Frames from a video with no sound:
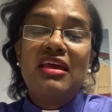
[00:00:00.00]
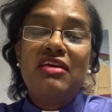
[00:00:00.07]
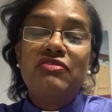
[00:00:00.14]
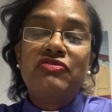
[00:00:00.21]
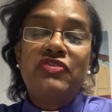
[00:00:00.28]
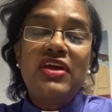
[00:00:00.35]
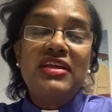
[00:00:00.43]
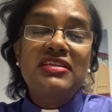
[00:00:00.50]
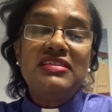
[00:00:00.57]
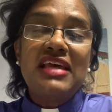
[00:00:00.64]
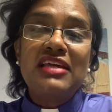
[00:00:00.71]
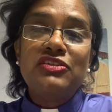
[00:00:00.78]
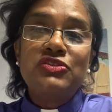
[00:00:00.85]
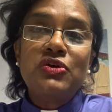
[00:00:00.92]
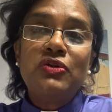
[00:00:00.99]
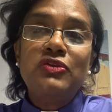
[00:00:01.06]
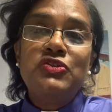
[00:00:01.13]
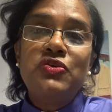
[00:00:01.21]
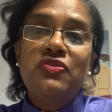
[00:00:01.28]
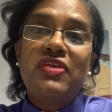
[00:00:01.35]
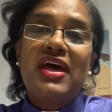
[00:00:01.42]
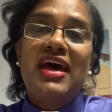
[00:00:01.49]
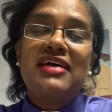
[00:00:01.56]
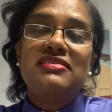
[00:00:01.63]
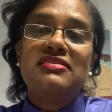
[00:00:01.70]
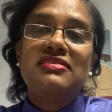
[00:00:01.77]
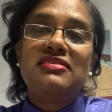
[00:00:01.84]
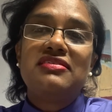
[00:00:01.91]
Friends, I told you
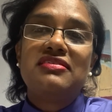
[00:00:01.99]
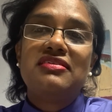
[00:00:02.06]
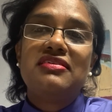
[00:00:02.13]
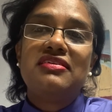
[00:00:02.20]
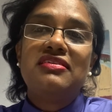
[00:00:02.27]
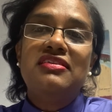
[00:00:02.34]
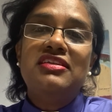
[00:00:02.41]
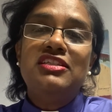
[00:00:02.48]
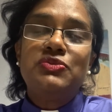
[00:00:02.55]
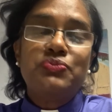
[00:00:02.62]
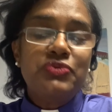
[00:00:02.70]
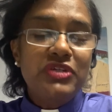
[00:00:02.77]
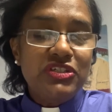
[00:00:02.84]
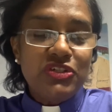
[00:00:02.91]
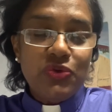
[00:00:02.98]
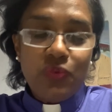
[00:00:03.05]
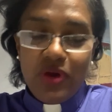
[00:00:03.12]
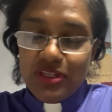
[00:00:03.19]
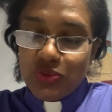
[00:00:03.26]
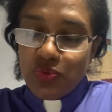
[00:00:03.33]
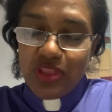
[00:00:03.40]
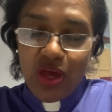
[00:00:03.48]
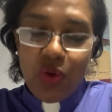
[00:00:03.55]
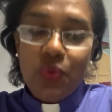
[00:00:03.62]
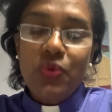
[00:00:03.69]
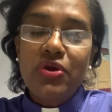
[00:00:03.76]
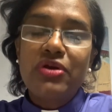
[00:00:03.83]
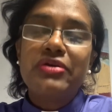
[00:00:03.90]
that this preacher was without
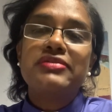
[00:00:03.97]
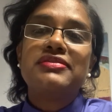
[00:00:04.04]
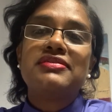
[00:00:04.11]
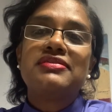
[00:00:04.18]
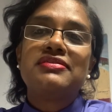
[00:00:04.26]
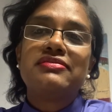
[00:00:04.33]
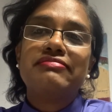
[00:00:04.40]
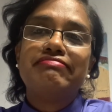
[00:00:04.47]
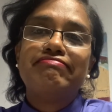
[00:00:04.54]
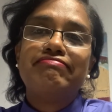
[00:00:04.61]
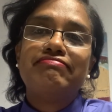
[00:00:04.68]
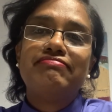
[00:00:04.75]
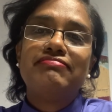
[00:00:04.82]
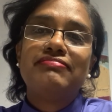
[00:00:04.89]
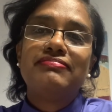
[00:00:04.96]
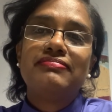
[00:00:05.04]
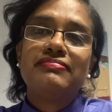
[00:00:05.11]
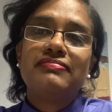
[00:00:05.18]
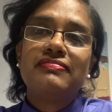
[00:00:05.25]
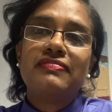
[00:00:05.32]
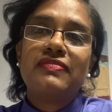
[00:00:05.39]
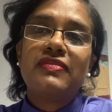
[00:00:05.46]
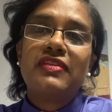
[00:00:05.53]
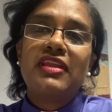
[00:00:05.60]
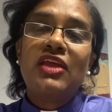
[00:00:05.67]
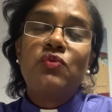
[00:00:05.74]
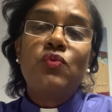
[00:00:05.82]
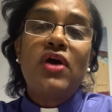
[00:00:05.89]
words.
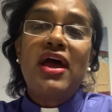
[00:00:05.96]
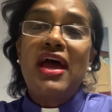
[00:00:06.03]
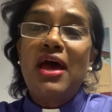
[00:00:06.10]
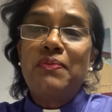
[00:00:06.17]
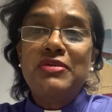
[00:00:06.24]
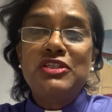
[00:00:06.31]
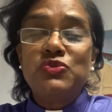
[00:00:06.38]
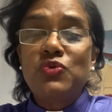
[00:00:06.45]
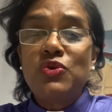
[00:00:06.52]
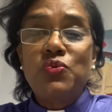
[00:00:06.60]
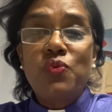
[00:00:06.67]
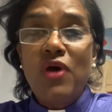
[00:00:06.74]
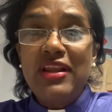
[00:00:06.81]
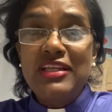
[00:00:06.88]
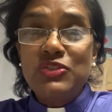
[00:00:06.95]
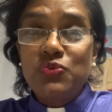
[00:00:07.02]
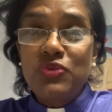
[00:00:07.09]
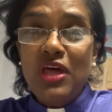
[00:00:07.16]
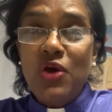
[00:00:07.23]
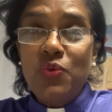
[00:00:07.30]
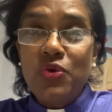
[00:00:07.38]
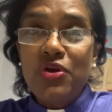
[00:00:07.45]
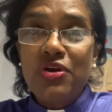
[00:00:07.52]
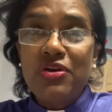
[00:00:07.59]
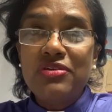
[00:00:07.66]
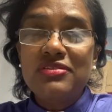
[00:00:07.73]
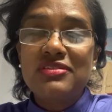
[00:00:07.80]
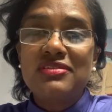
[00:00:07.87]
And what happens when one is without
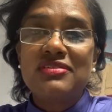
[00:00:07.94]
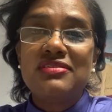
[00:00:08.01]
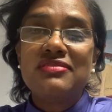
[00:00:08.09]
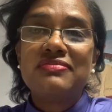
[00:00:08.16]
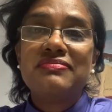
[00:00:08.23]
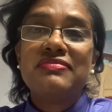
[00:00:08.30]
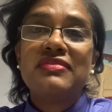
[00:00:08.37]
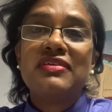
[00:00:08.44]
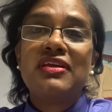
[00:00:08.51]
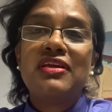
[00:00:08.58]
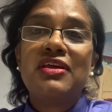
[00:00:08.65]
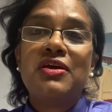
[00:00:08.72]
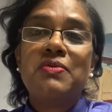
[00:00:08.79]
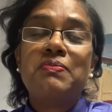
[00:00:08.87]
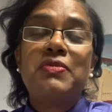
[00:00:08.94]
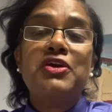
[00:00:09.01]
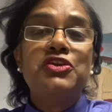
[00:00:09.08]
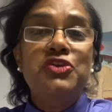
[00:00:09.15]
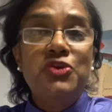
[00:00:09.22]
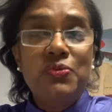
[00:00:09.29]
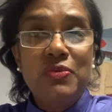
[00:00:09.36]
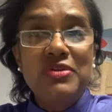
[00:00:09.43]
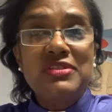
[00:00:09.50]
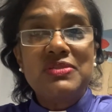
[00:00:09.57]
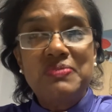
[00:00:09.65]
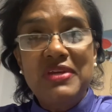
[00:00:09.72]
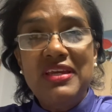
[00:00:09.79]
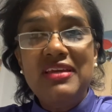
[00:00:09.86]
words, but you must
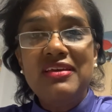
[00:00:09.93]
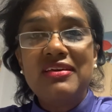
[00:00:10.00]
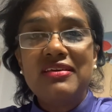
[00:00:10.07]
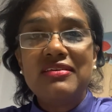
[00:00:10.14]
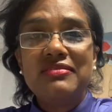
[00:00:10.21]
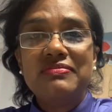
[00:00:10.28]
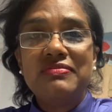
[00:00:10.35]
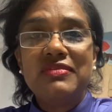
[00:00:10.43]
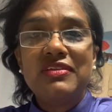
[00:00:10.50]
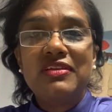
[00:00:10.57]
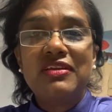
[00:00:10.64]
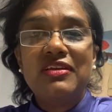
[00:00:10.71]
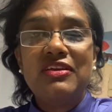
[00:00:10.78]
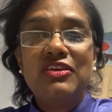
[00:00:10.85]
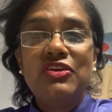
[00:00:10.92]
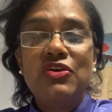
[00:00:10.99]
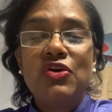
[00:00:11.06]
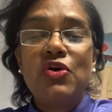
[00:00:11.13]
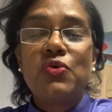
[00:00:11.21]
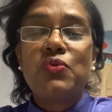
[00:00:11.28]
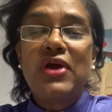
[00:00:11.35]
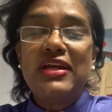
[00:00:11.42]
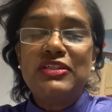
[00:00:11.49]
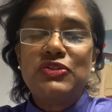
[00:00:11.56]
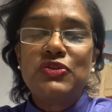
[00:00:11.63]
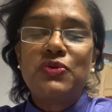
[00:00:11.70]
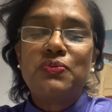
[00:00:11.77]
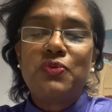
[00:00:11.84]
speak? You go right
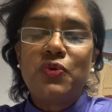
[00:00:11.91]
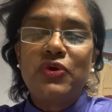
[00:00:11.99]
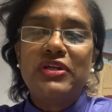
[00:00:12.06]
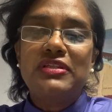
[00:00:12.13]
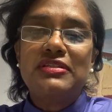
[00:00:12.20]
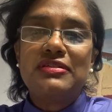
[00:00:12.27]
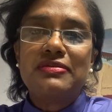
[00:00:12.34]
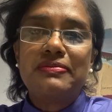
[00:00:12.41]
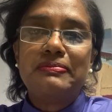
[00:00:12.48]
to the point.